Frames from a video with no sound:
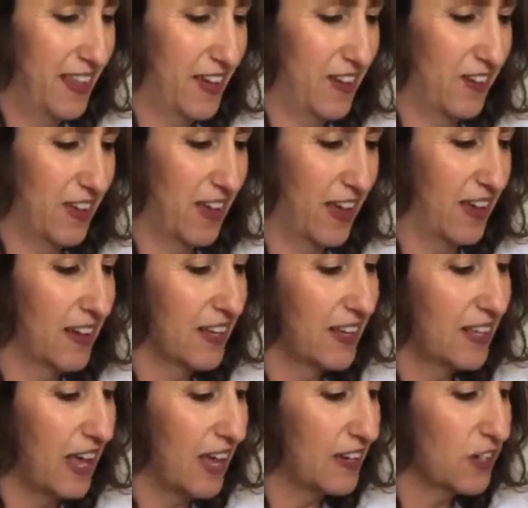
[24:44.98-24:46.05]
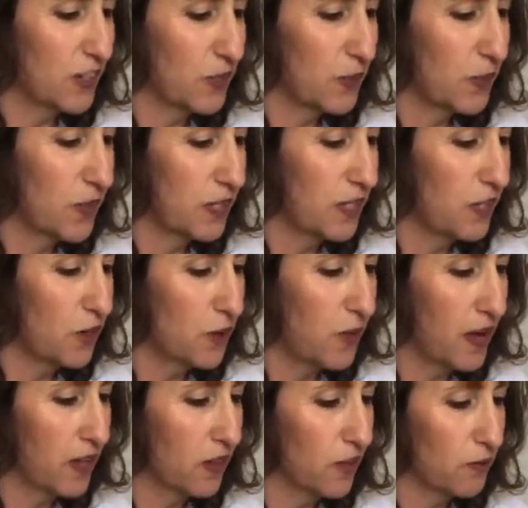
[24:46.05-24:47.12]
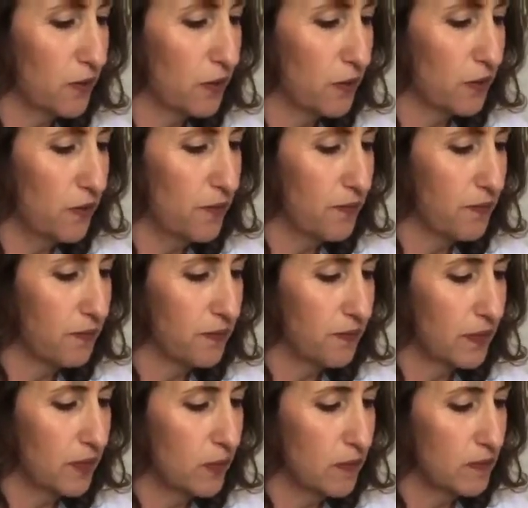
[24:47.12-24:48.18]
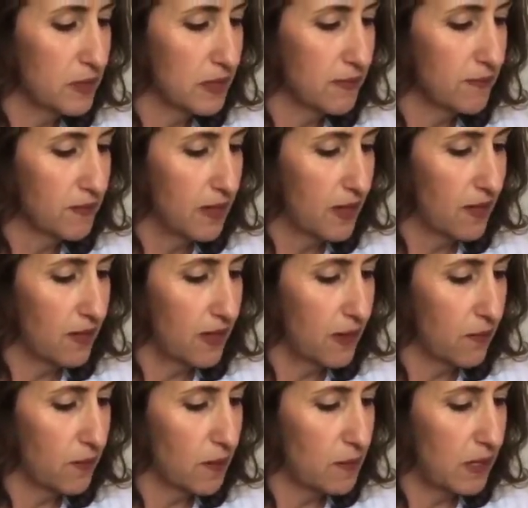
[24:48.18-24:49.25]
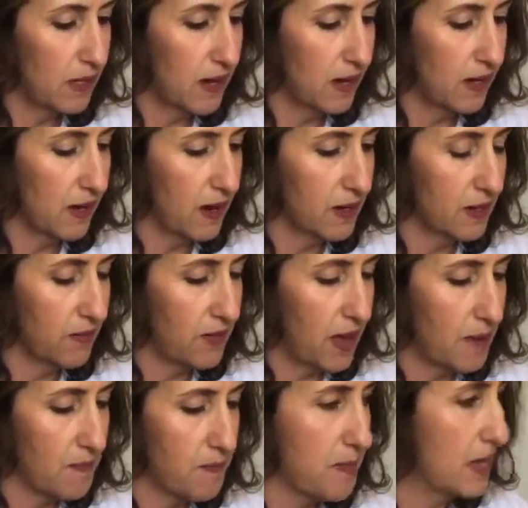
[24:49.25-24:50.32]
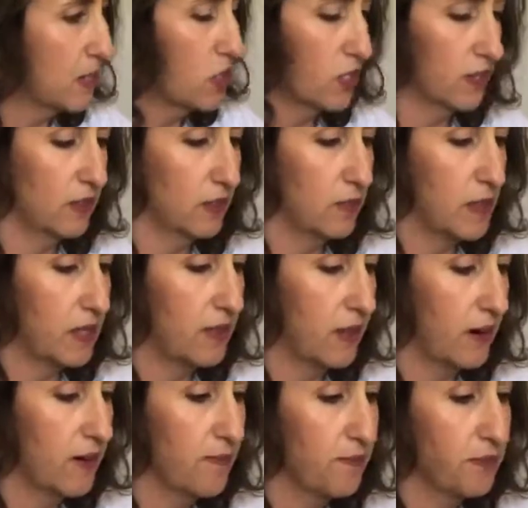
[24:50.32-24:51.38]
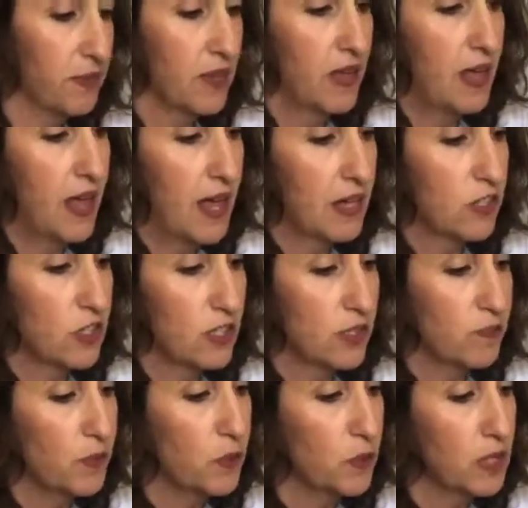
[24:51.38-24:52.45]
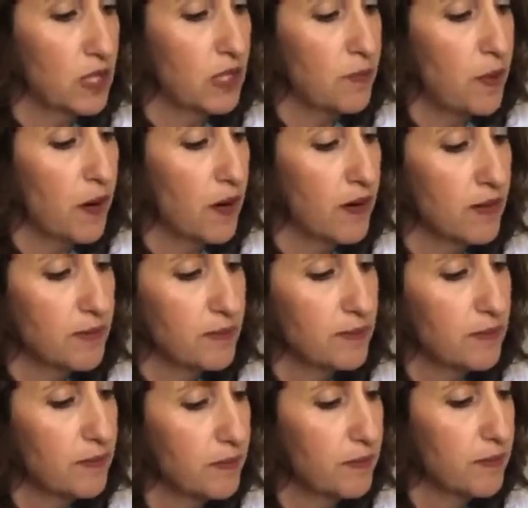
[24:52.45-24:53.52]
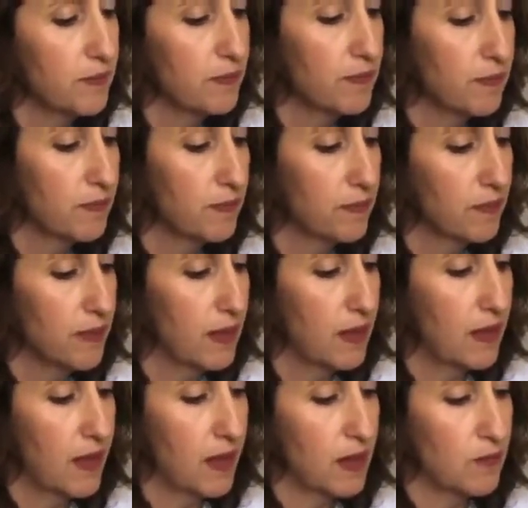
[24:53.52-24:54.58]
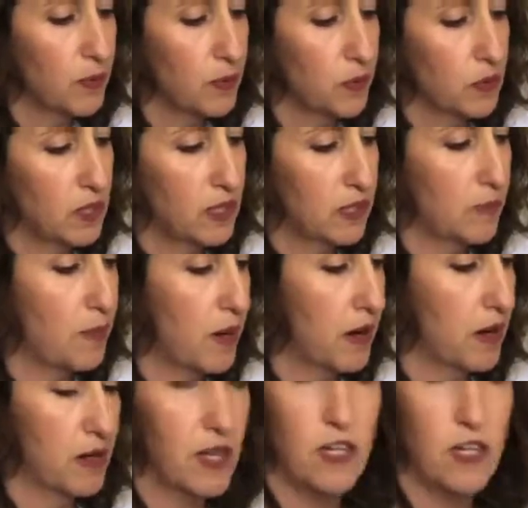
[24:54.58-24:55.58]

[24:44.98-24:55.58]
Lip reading: Okay, and again, just working your way through. Oops, that ribbon got caught on that mesh a little bit there. And just pulling it apart and pulling it apart.